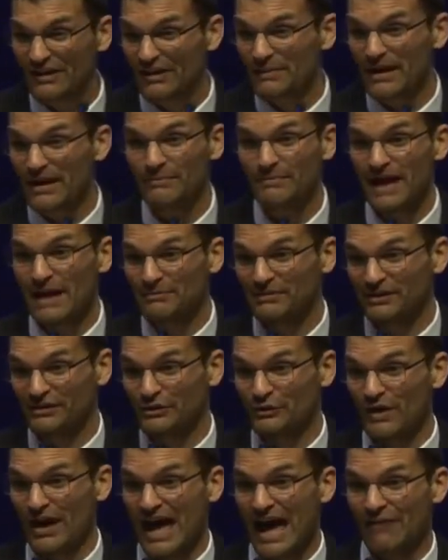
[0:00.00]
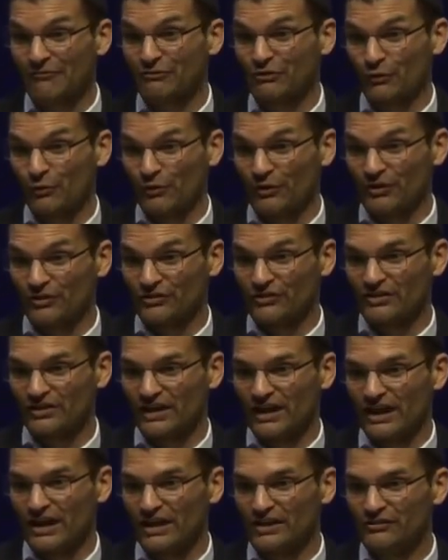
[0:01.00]
i may have to talk to you afterwards.
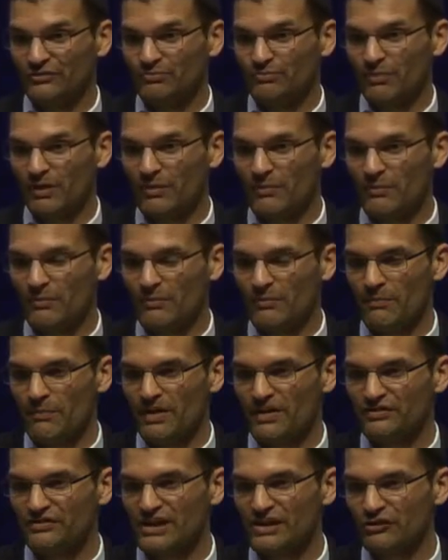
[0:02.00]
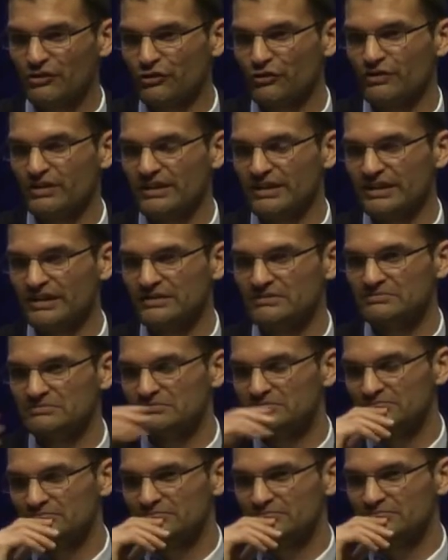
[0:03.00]
Uh, but essentially,
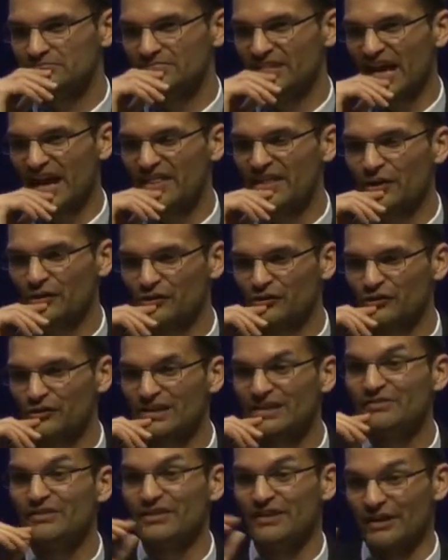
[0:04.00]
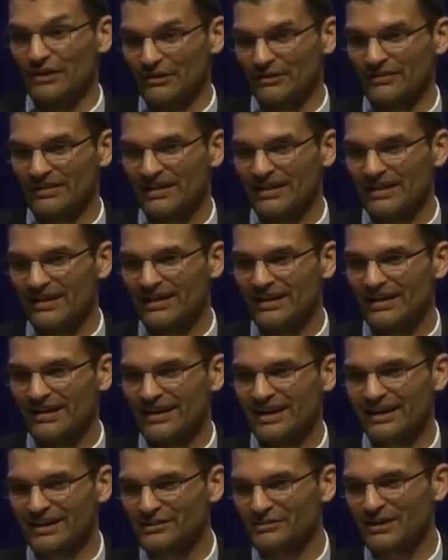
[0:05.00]
yeah, I think I'll just leave it there.
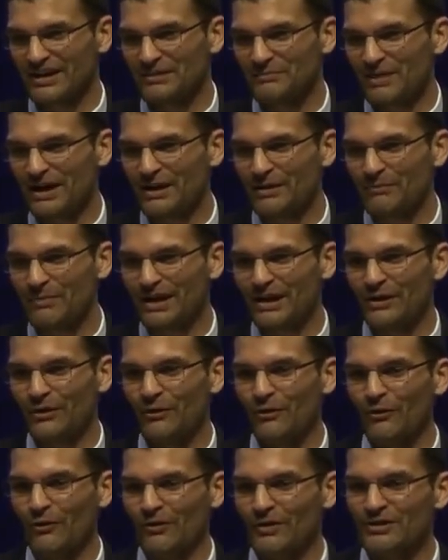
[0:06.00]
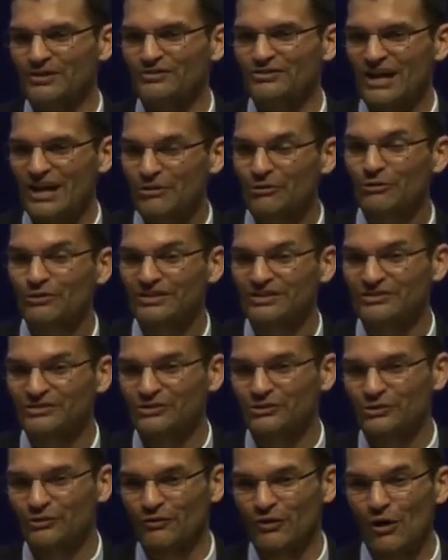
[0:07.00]
Because uh, my, my goal in general is to
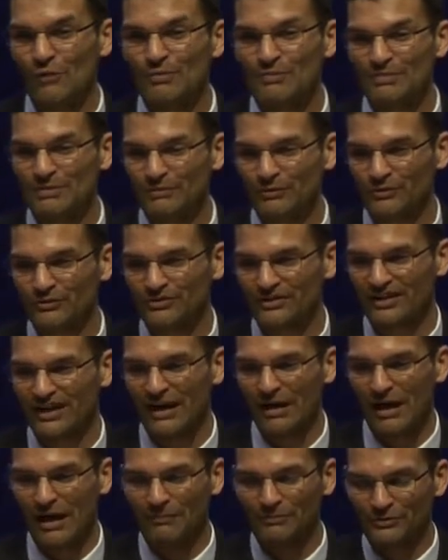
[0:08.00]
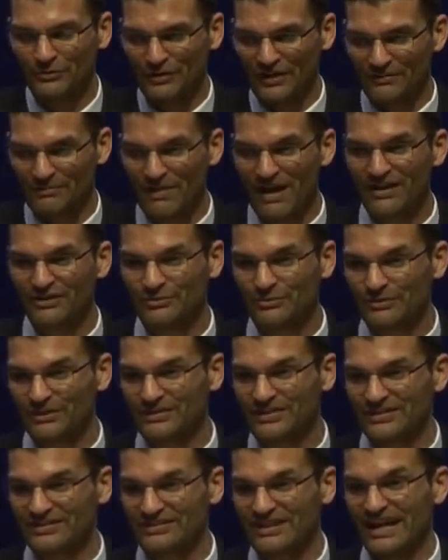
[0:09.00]
sort of open people uh, up to the possibility
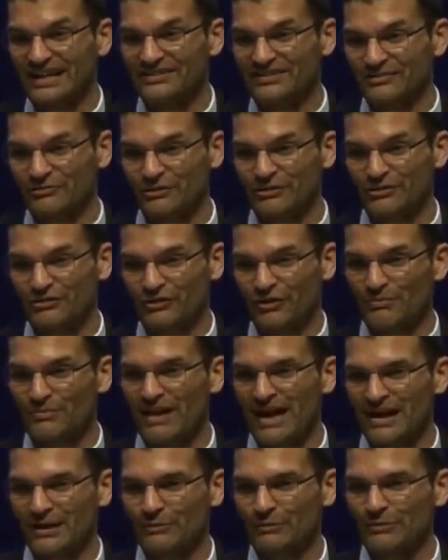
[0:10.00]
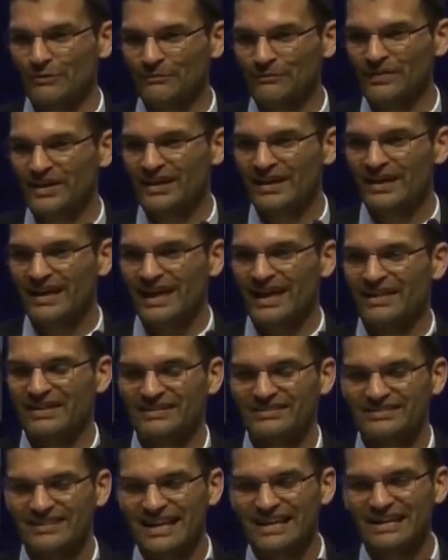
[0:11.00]
that science and religion are compatible. I
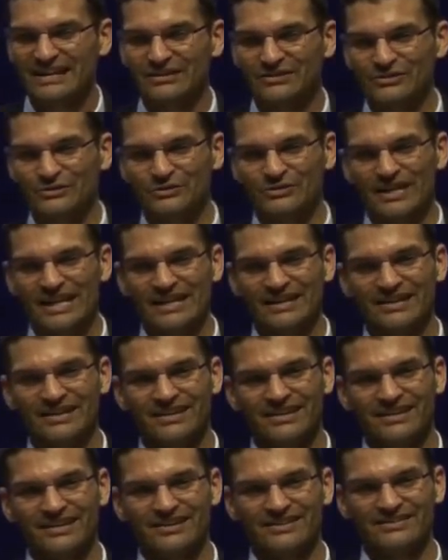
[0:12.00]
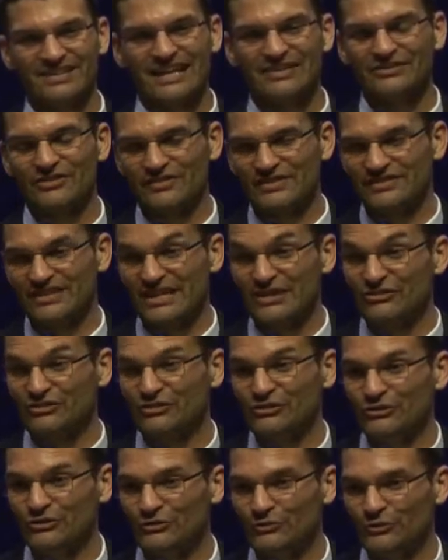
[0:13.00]
think tending to take stances on these
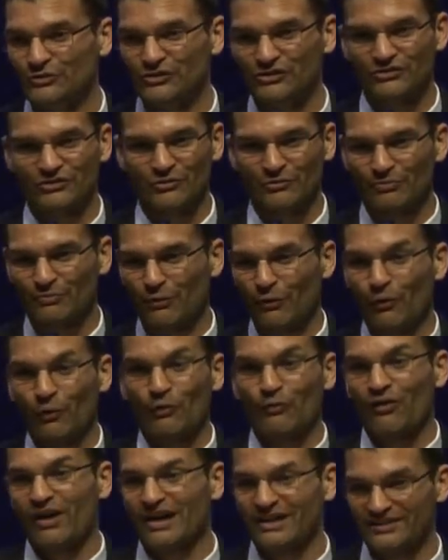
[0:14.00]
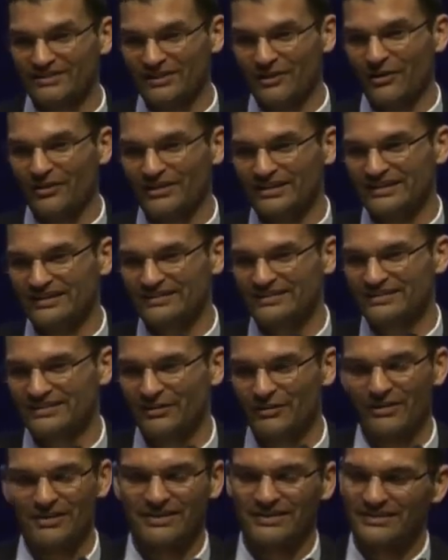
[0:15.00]
issues will just sort of polarize the audience,
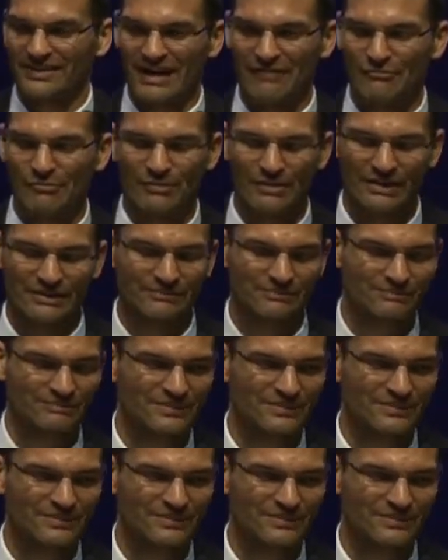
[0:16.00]
or everybody.